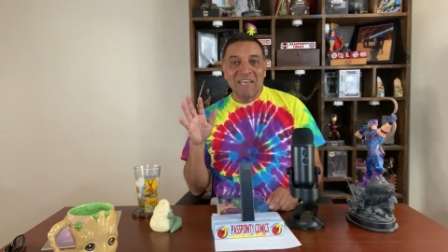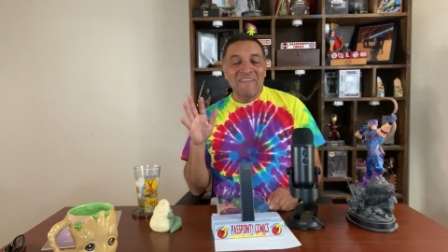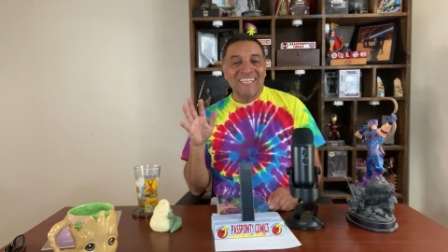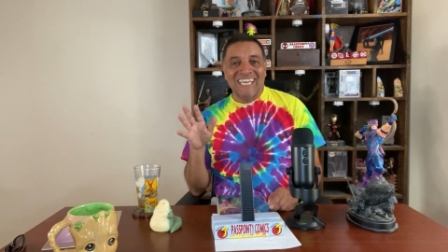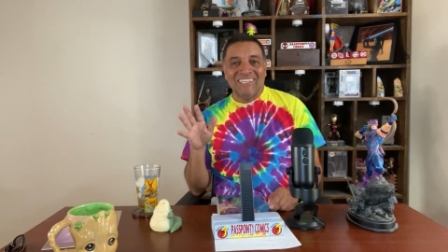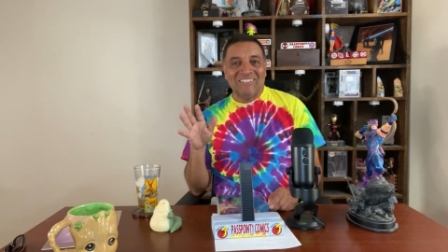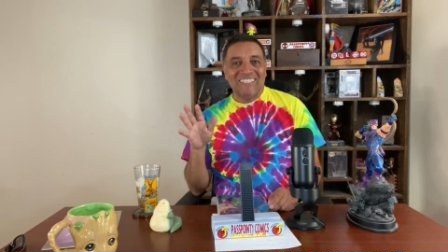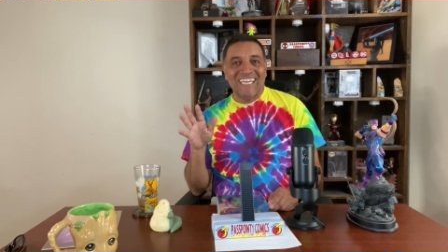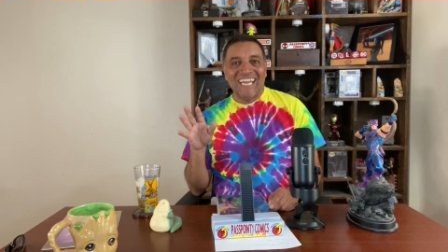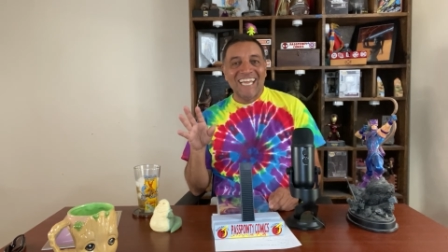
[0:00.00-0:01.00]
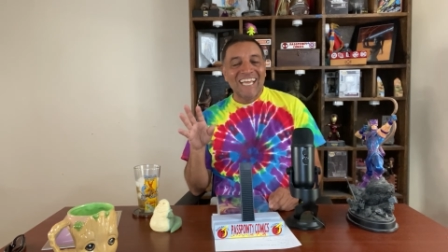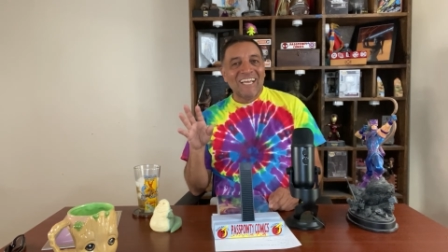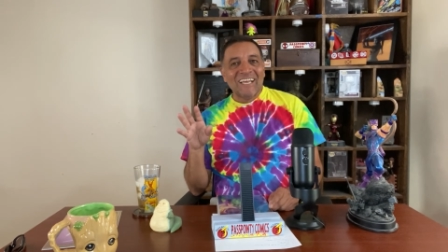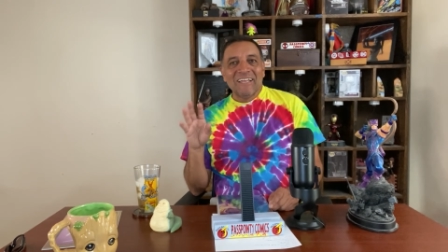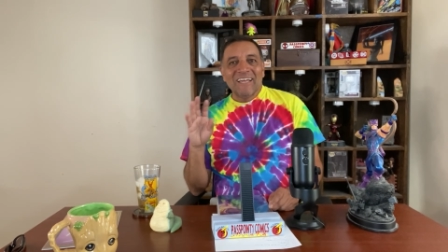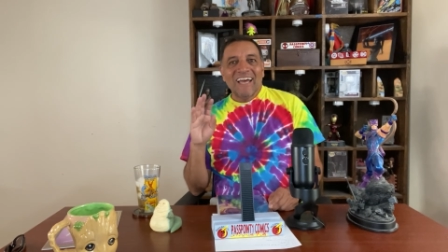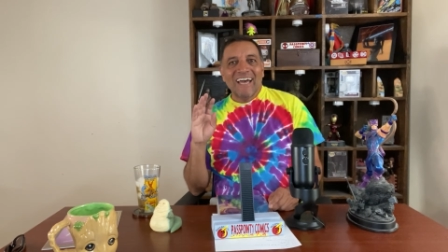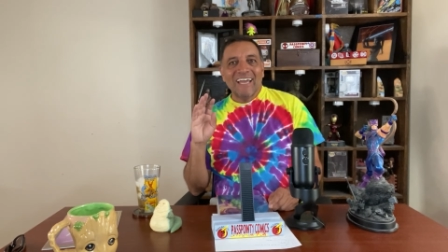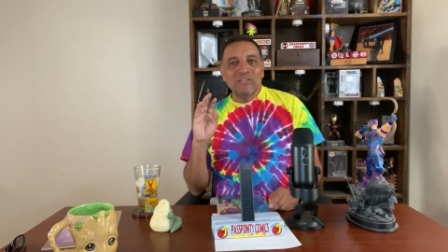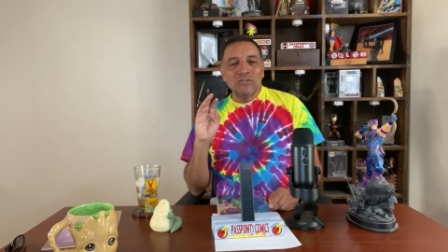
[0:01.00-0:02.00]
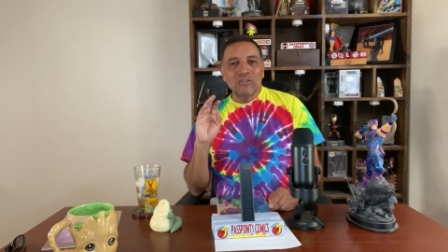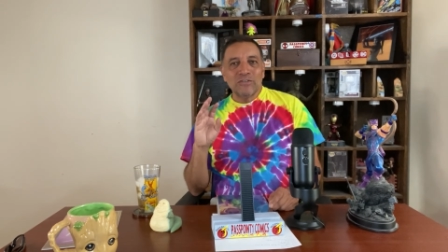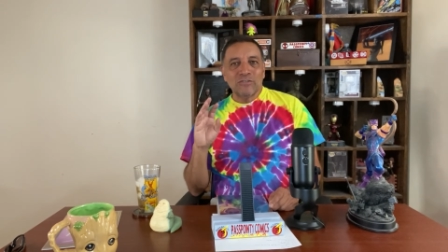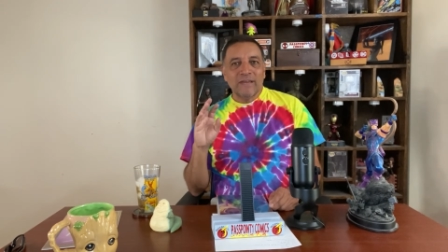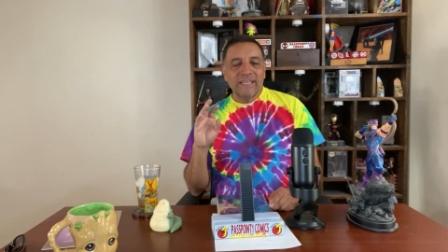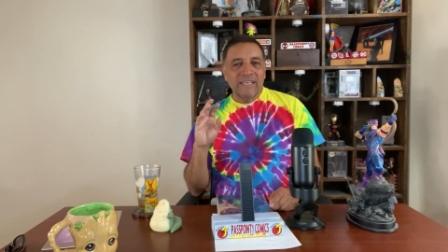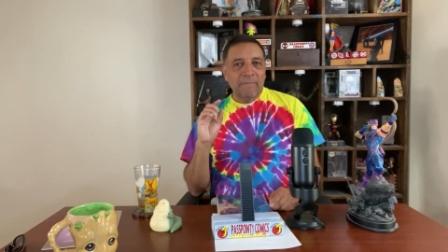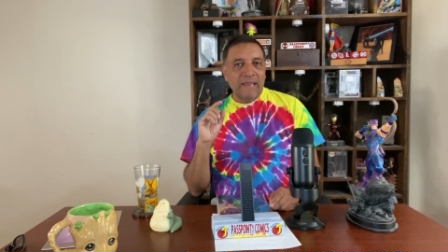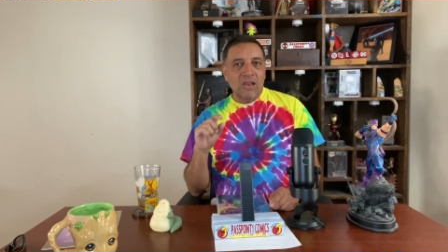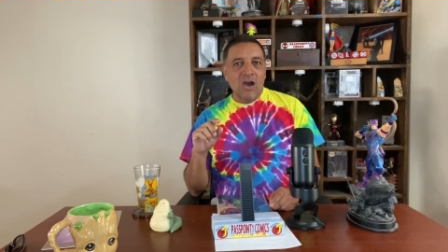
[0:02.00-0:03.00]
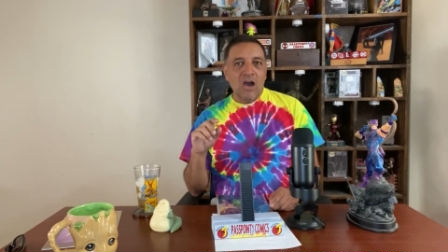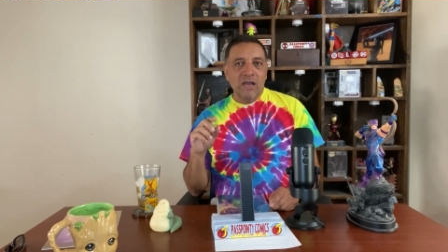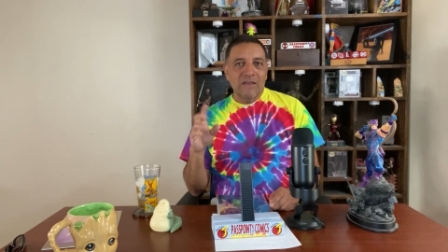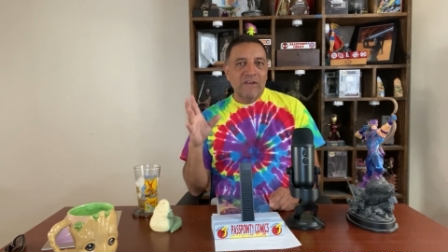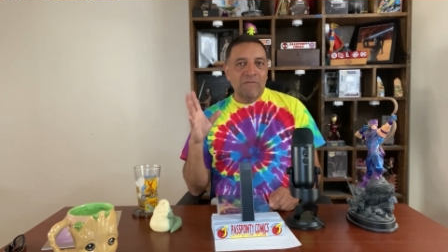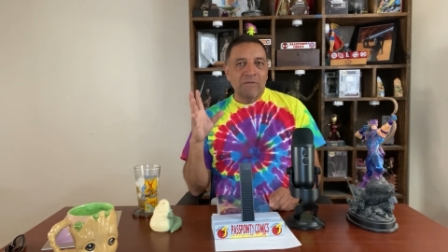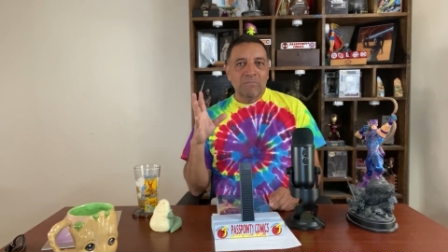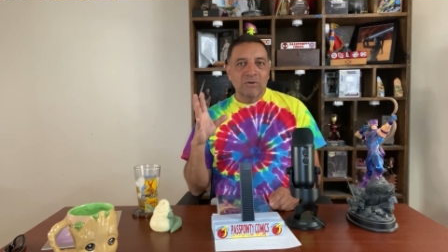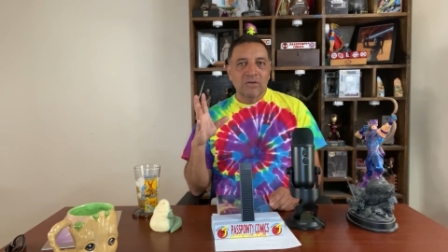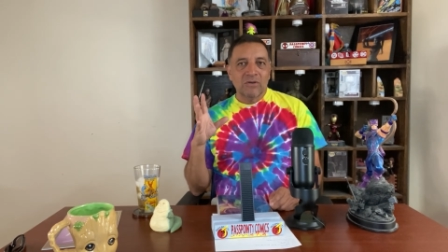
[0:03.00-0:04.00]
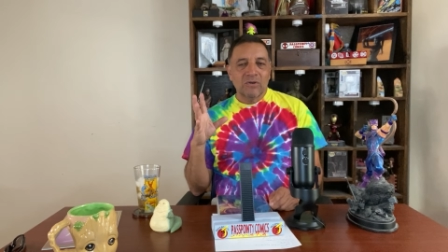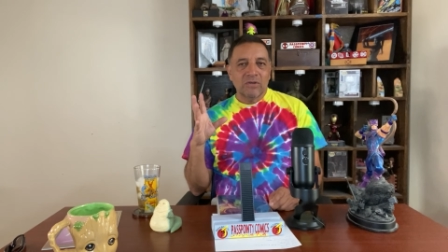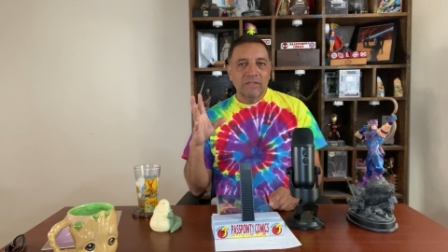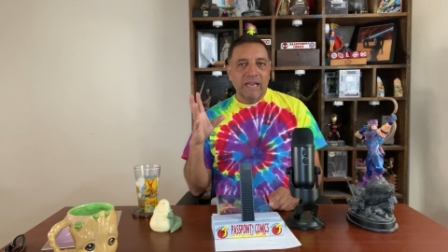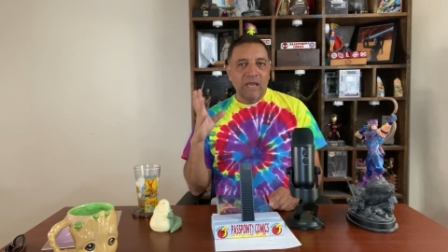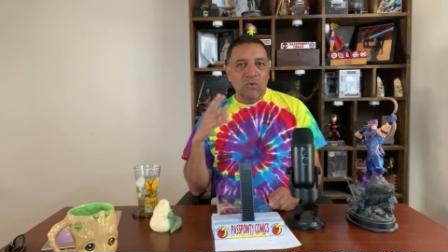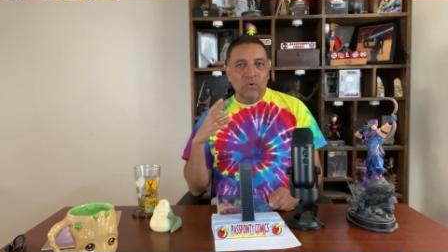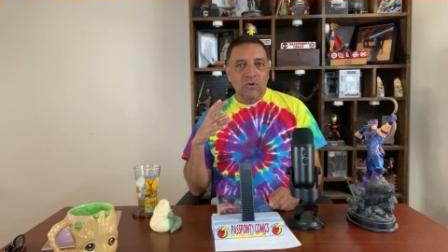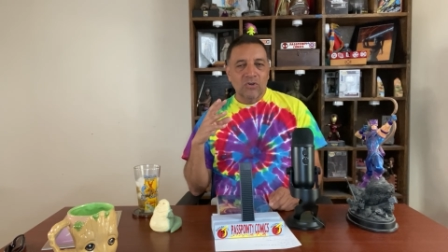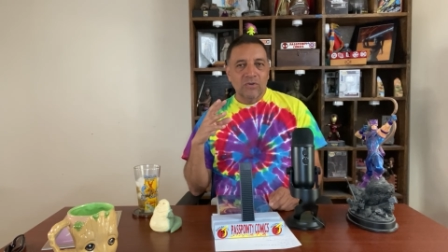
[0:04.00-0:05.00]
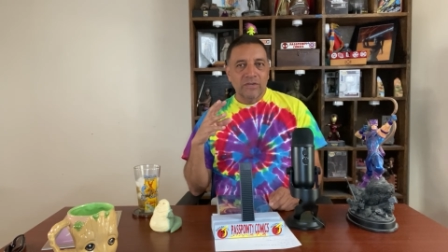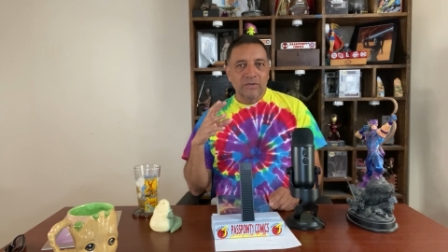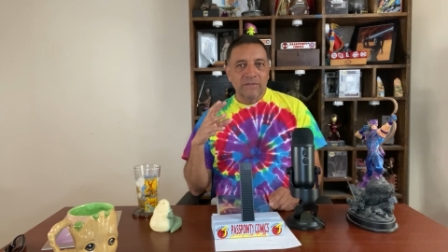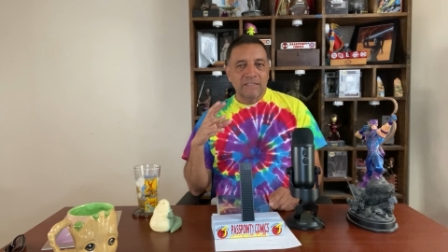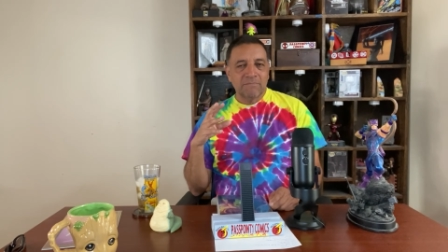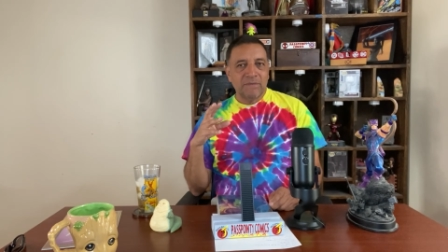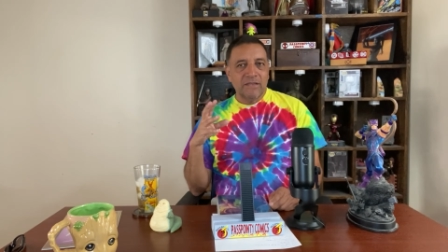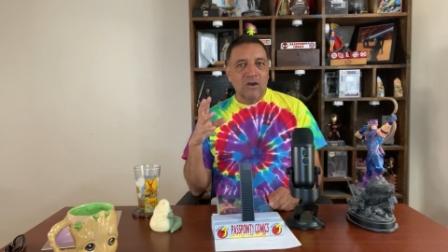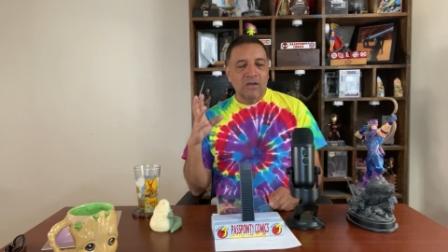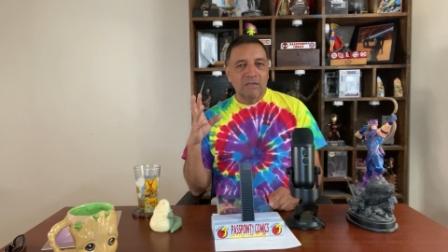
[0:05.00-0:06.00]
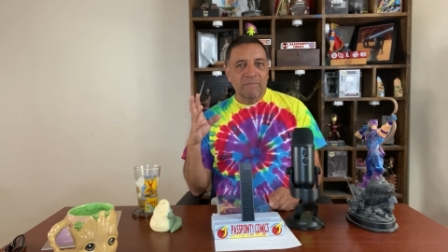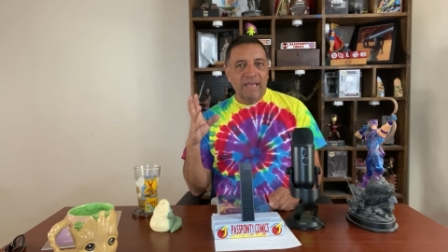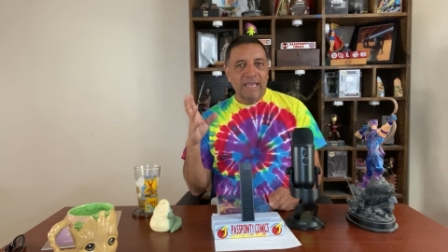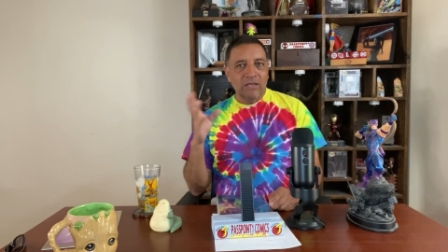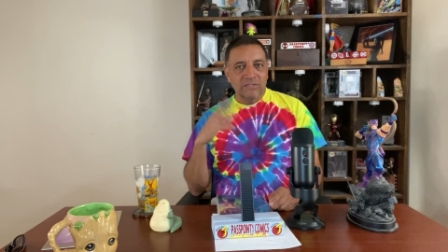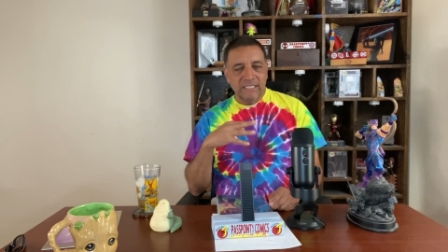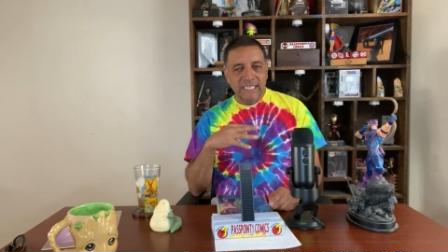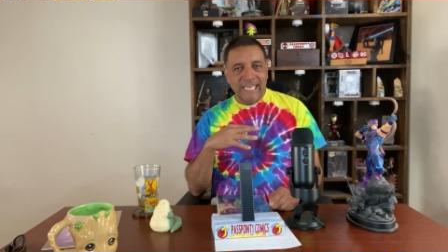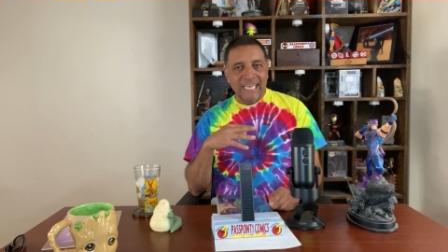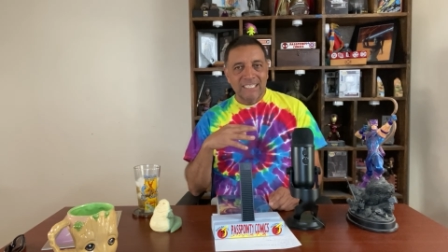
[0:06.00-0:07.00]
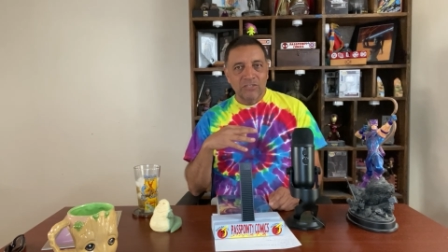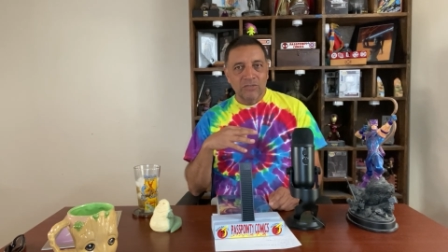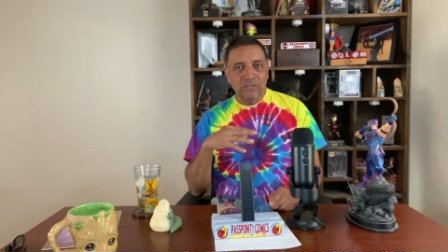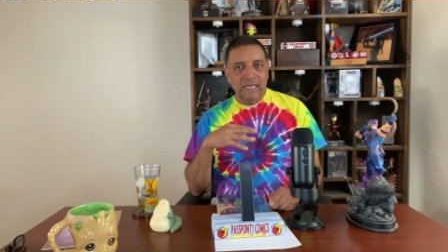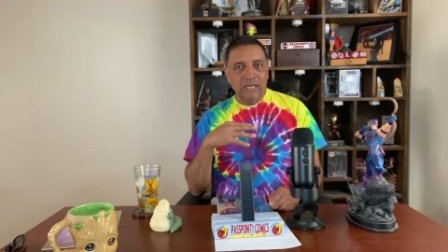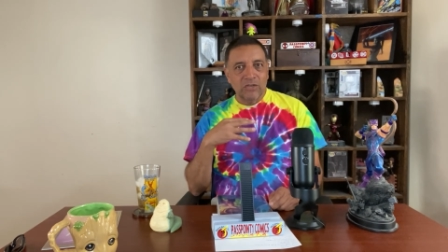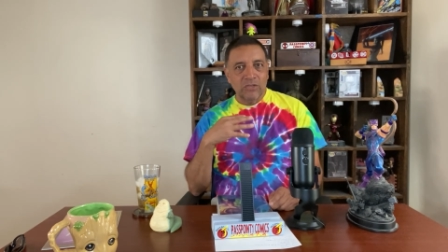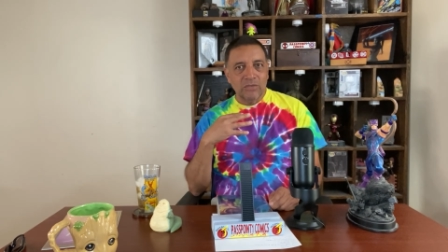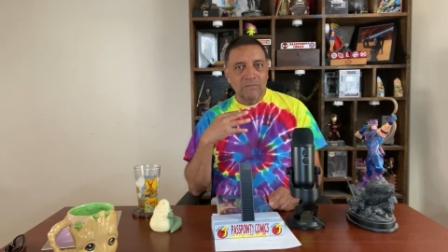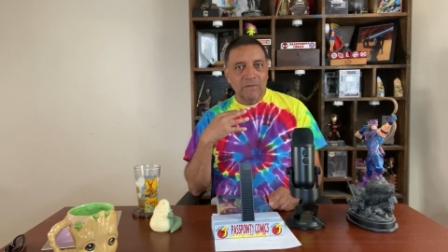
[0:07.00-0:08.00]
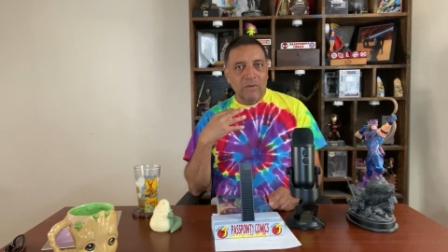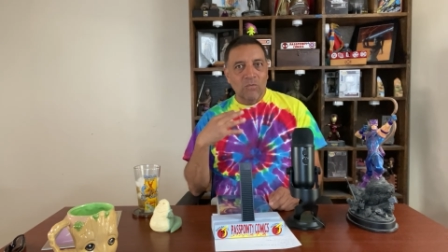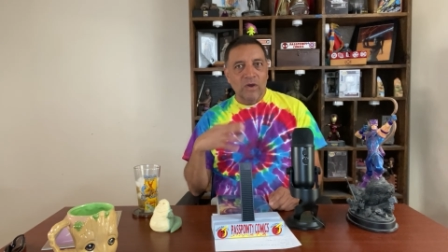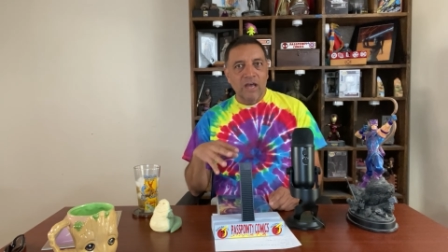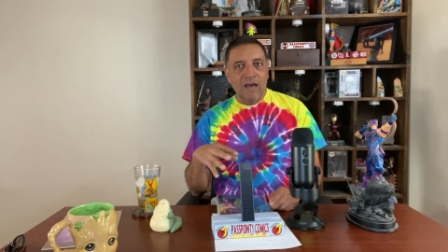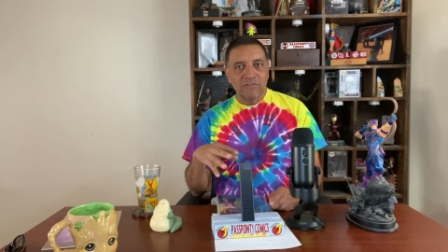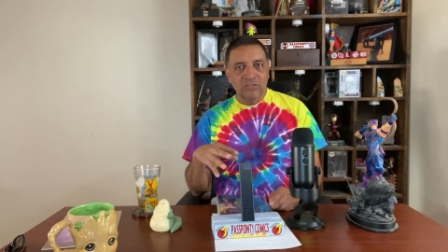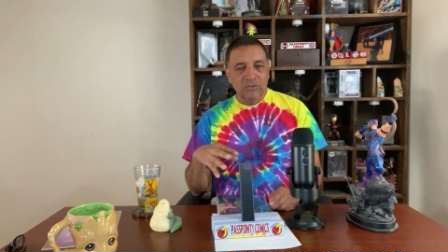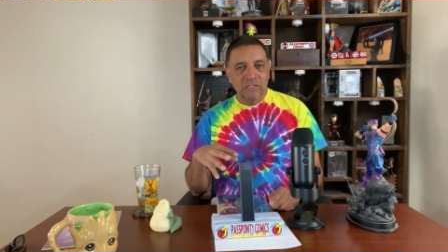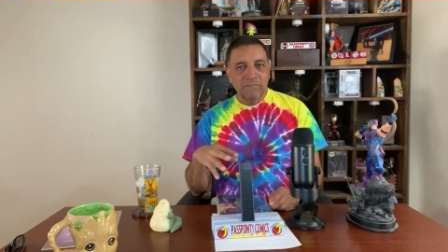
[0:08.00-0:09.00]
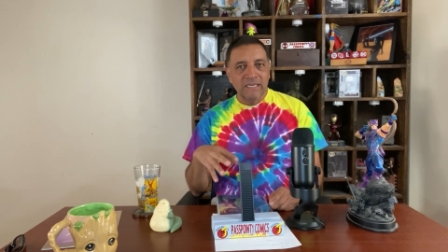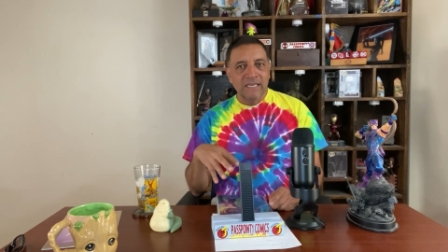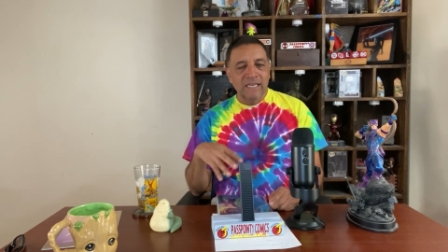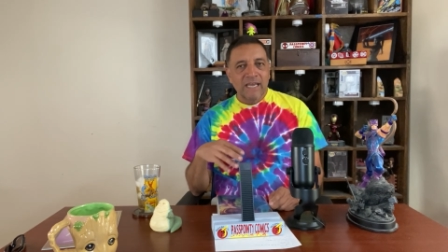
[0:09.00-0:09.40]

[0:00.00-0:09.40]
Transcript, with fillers: came in yesterday. I usually try to keep a log of every book that I order, you know, that's beyond my LCS, you know, that I like one off, so to speak.